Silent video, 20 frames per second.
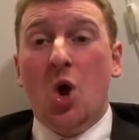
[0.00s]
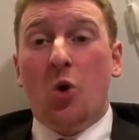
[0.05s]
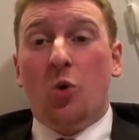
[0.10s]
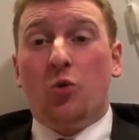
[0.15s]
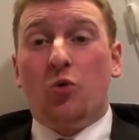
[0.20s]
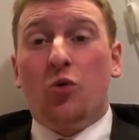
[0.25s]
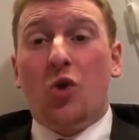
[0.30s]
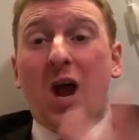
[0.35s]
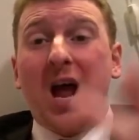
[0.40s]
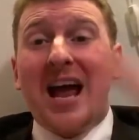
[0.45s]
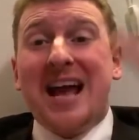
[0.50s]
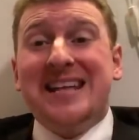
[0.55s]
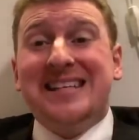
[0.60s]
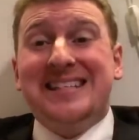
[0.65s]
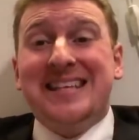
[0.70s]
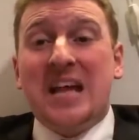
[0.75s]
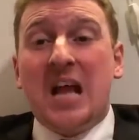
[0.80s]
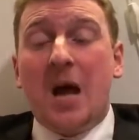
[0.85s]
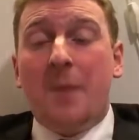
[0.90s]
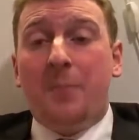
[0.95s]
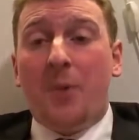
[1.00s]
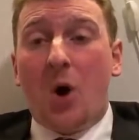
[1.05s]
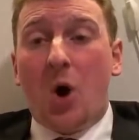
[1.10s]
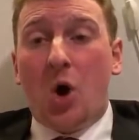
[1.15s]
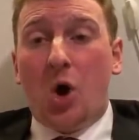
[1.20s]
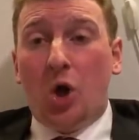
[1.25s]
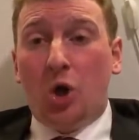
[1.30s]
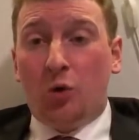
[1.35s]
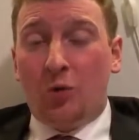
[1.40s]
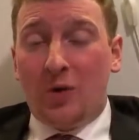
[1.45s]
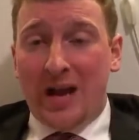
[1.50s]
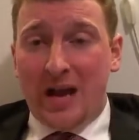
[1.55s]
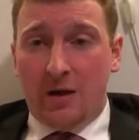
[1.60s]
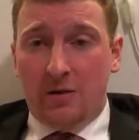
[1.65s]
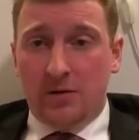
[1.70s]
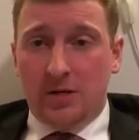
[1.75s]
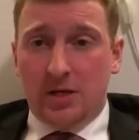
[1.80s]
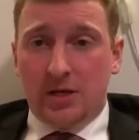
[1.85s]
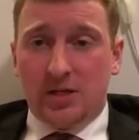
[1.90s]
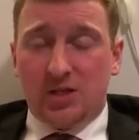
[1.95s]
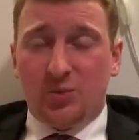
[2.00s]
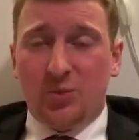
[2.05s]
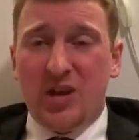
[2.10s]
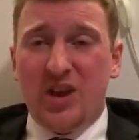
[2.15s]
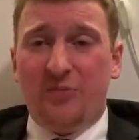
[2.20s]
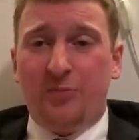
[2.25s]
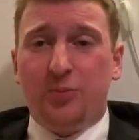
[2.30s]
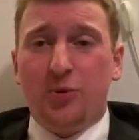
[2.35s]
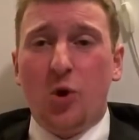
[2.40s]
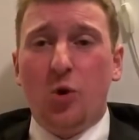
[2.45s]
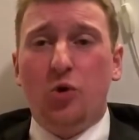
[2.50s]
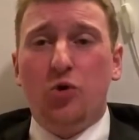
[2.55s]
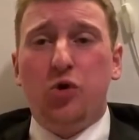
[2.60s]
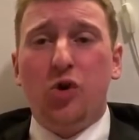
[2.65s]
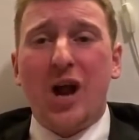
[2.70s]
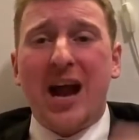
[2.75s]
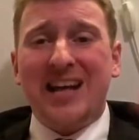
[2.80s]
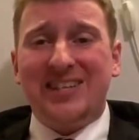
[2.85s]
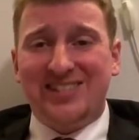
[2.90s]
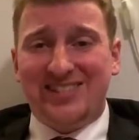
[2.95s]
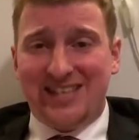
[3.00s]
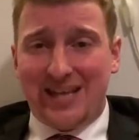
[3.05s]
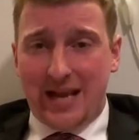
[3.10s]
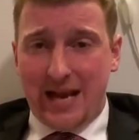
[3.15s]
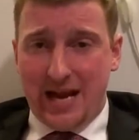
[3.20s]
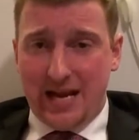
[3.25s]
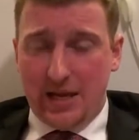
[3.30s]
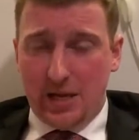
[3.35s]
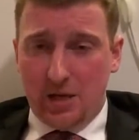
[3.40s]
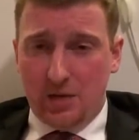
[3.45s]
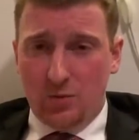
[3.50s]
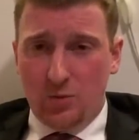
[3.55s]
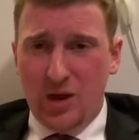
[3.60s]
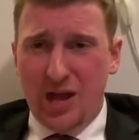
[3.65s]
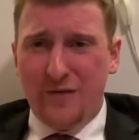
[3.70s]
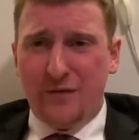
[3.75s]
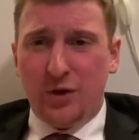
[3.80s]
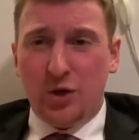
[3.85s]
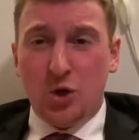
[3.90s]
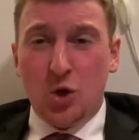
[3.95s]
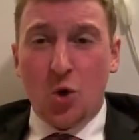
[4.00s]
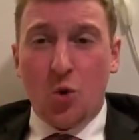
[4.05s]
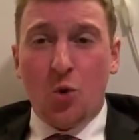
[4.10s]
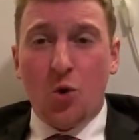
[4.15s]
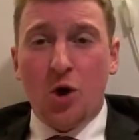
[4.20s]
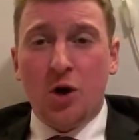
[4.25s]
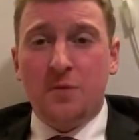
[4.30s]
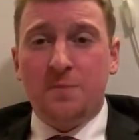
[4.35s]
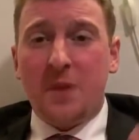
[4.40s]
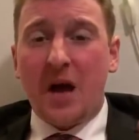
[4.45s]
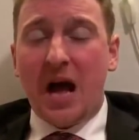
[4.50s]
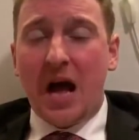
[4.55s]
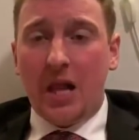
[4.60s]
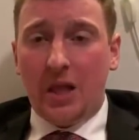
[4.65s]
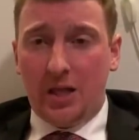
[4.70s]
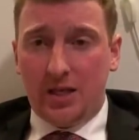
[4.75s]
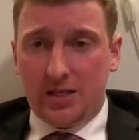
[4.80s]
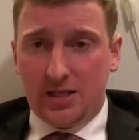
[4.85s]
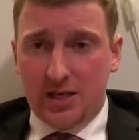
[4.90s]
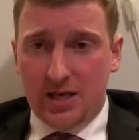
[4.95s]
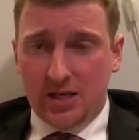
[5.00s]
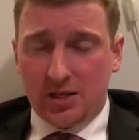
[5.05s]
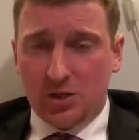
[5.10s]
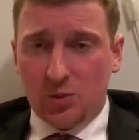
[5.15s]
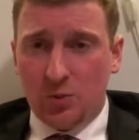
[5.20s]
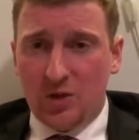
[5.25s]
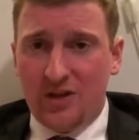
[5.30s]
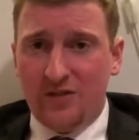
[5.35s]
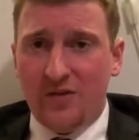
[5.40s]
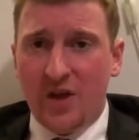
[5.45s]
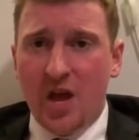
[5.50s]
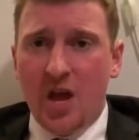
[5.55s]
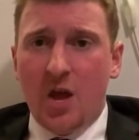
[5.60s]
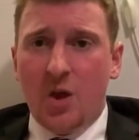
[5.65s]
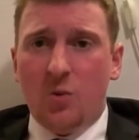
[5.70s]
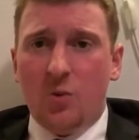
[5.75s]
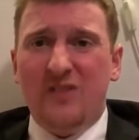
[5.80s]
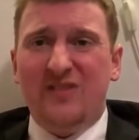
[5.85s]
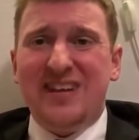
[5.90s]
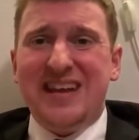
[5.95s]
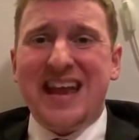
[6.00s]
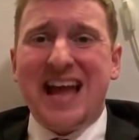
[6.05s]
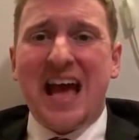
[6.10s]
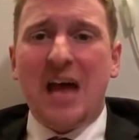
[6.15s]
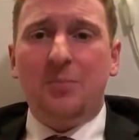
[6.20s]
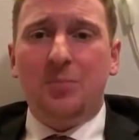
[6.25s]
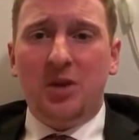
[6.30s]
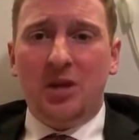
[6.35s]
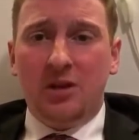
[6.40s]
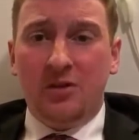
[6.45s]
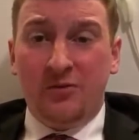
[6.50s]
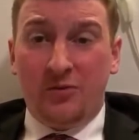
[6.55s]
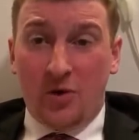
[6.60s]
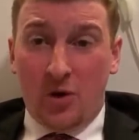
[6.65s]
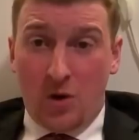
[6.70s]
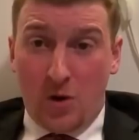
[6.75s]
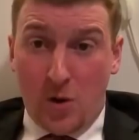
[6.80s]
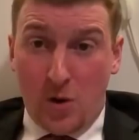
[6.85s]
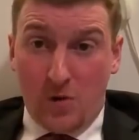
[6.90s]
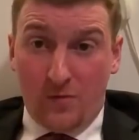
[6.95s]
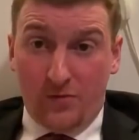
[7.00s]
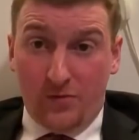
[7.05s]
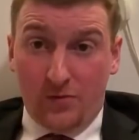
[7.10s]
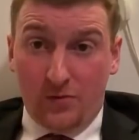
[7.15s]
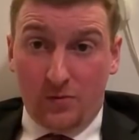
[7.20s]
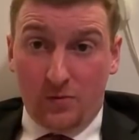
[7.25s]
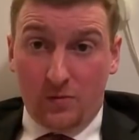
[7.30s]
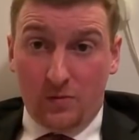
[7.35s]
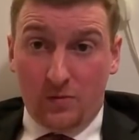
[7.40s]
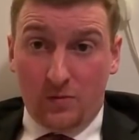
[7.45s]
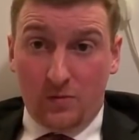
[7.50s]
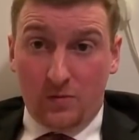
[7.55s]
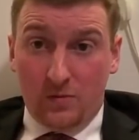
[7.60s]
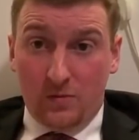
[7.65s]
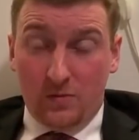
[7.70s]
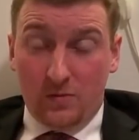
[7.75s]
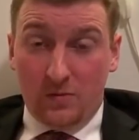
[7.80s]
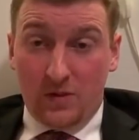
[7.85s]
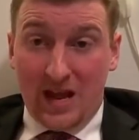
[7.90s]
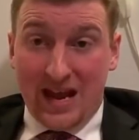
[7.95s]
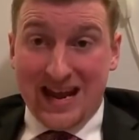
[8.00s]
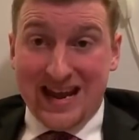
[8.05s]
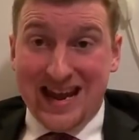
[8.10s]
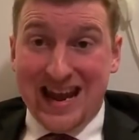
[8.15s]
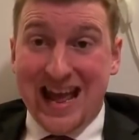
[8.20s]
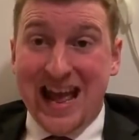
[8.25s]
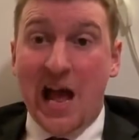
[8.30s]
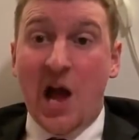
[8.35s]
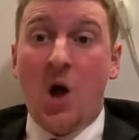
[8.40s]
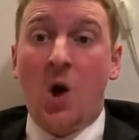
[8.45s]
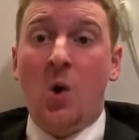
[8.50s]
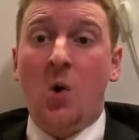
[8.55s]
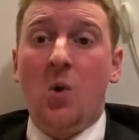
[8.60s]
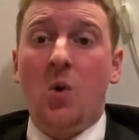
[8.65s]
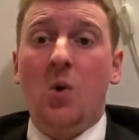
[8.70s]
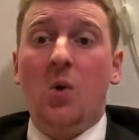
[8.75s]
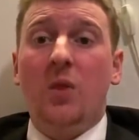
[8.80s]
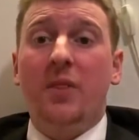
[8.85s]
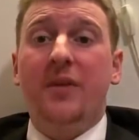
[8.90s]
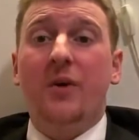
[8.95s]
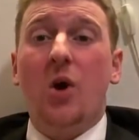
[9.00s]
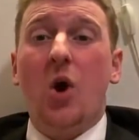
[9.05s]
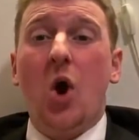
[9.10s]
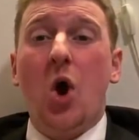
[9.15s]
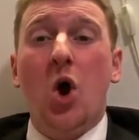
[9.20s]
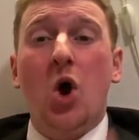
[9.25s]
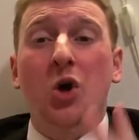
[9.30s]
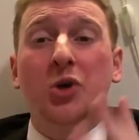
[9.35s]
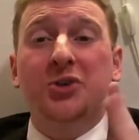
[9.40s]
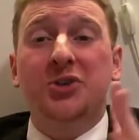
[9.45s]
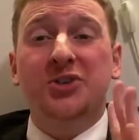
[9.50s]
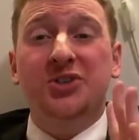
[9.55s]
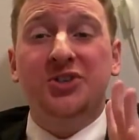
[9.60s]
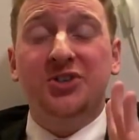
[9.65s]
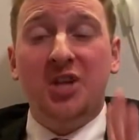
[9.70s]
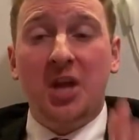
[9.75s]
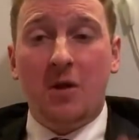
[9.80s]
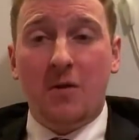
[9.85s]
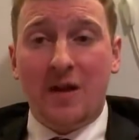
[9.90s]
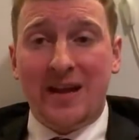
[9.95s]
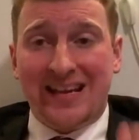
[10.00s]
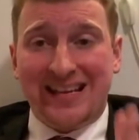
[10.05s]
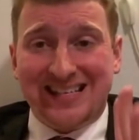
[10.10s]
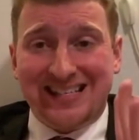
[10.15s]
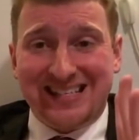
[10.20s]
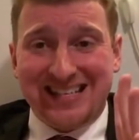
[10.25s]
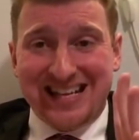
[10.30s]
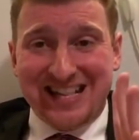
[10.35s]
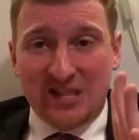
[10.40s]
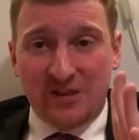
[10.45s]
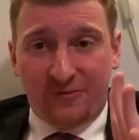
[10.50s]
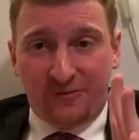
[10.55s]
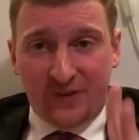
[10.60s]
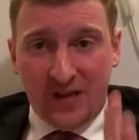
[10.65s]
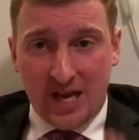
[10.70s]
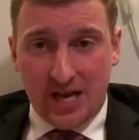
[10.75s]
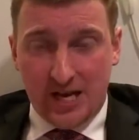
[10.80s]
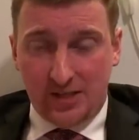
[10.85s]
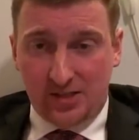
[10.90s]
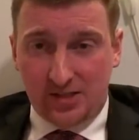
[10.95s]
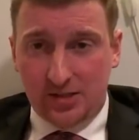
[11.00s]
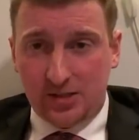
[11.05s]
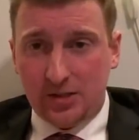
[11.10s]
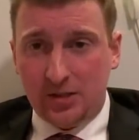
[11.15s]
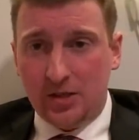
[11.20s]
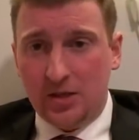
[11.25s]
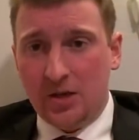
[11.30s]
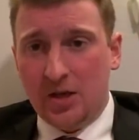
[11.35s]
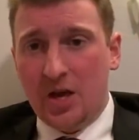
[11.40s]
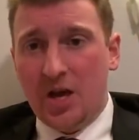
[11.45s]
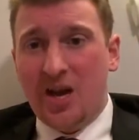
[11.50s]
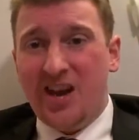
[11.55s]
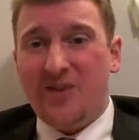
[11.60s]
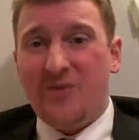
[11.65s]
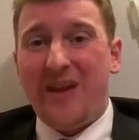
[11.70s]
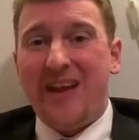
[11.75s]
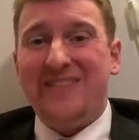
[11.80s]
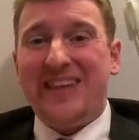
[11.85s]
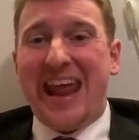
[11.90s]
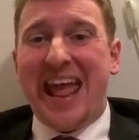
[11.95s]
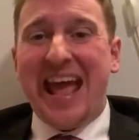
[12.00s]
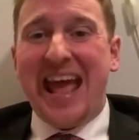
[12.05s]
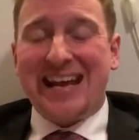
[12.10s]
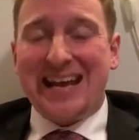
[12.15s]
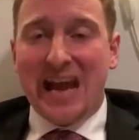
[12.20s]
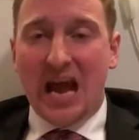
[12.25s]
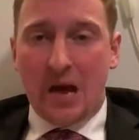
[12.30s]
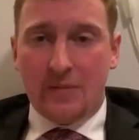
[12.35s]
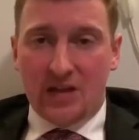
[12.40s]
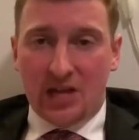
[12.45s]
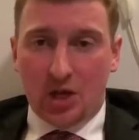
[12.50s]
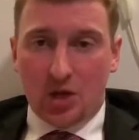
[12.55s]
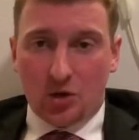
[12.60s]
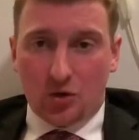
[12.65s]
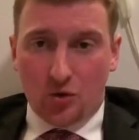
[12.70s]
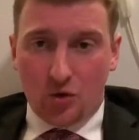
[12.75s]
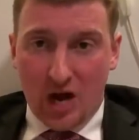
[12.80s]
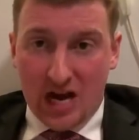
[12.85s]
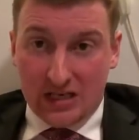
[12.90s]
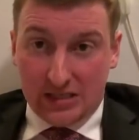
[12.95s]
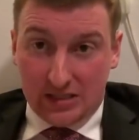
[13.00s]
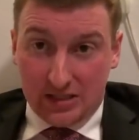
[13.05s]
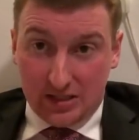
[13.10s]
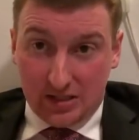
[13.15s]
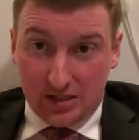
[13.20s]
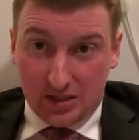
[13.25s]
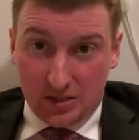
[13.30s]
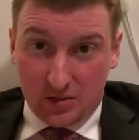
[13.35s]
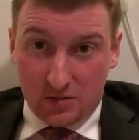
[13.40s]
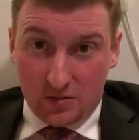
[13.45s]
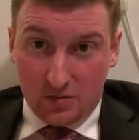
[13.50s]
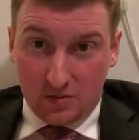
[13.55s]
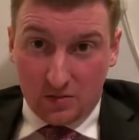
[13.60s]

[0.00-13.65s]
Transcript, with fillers: rising up all around us. We have procrastinated. We have ignored politics. We've, we've not been involved. And now they're all staring us in the face. We have an economic crisis,